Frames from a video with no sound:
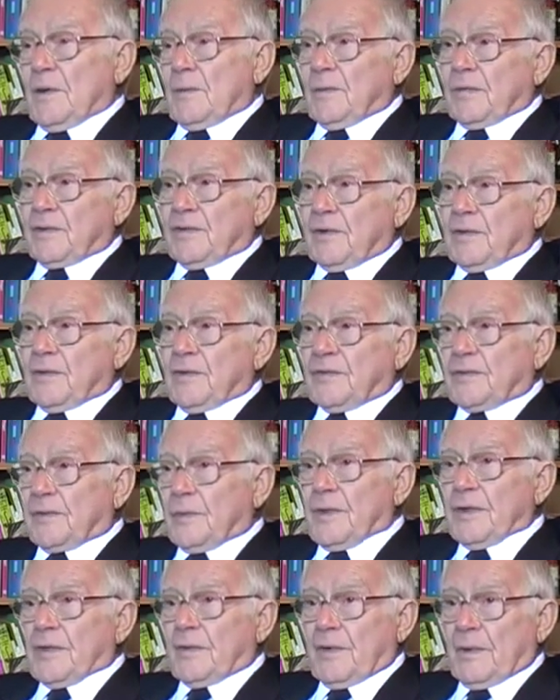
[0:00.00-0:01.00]
also used
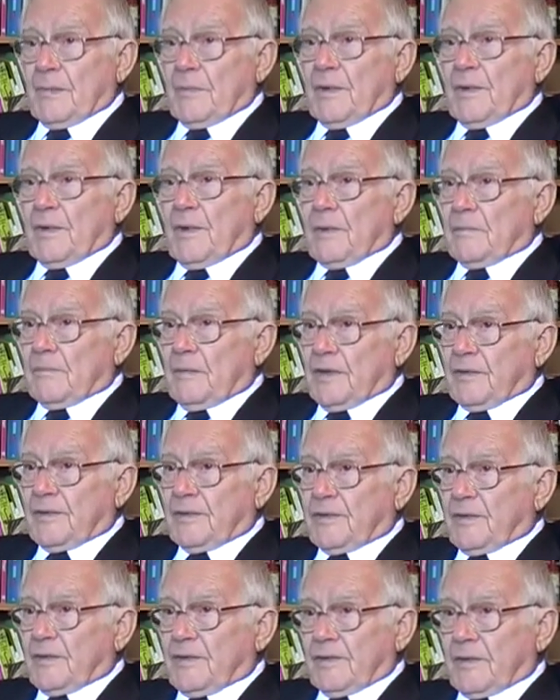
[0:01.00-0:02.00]
to encrypt their own
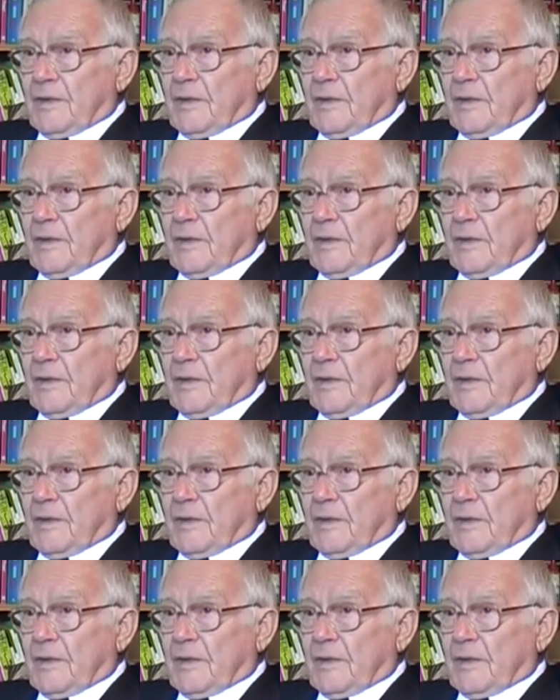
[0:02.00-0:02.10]
messages,